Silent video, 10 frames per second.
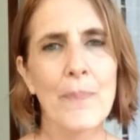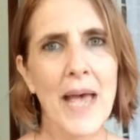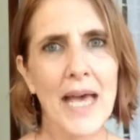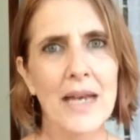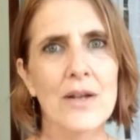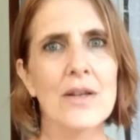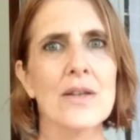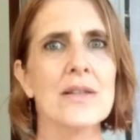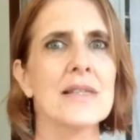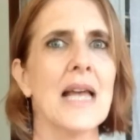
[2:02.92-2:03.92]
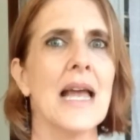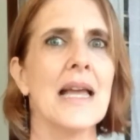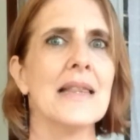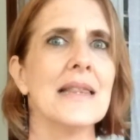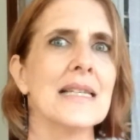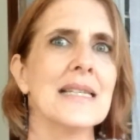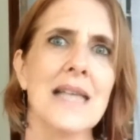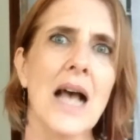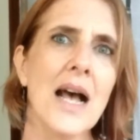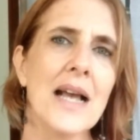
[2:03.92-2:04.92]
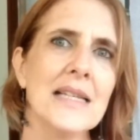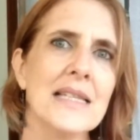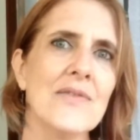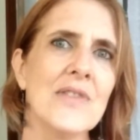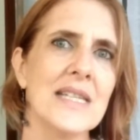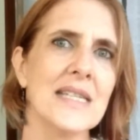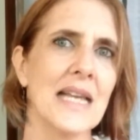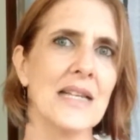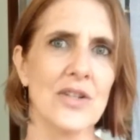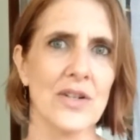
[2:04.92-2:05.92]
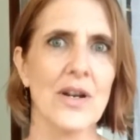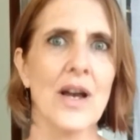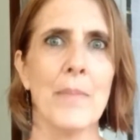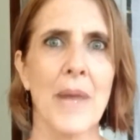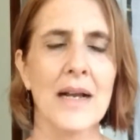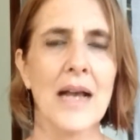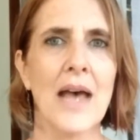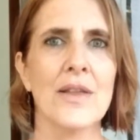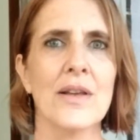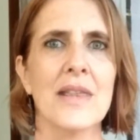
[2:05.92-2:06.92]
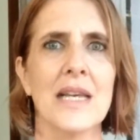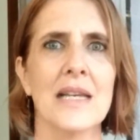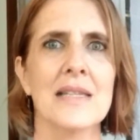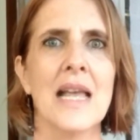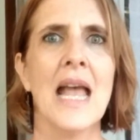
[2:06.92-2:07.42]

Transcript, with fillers: petals and the size of the center, among other things.